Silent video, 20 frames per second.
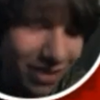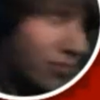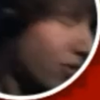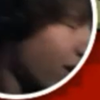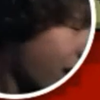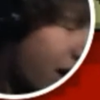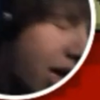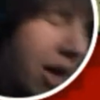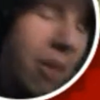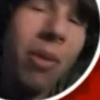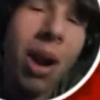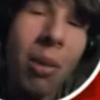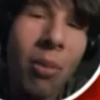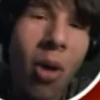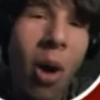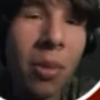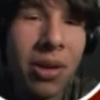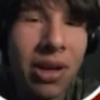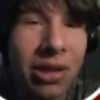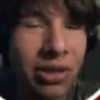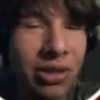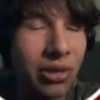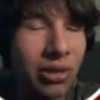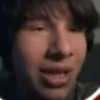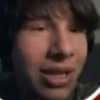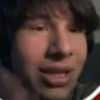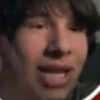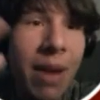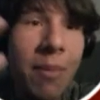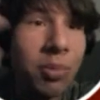not, but I'm
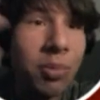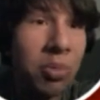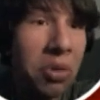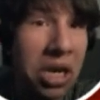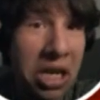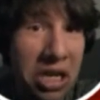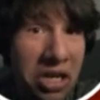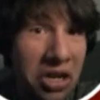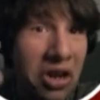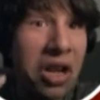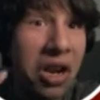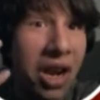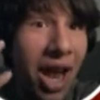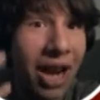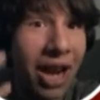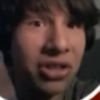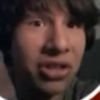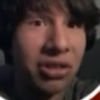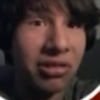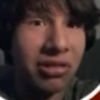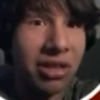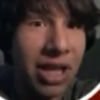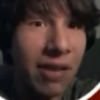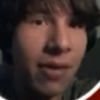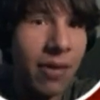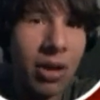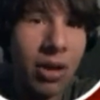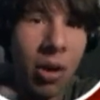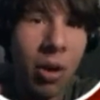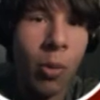hoping to do. This game is pretty good,
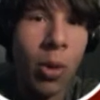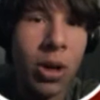actually.